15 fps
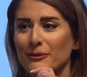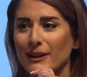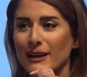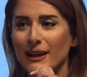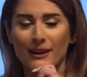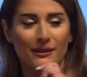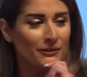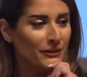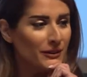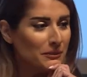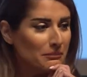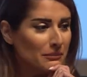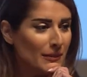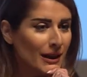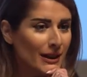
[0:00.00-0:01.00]
we have the
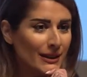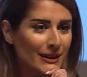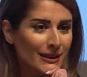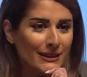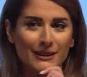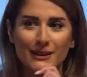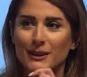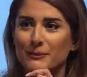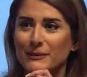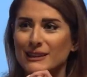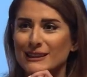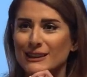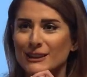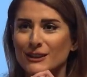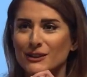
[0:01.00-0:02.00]
mic coming
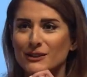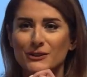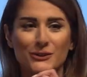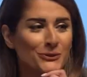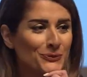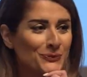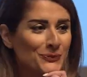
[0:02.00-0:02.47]
to you.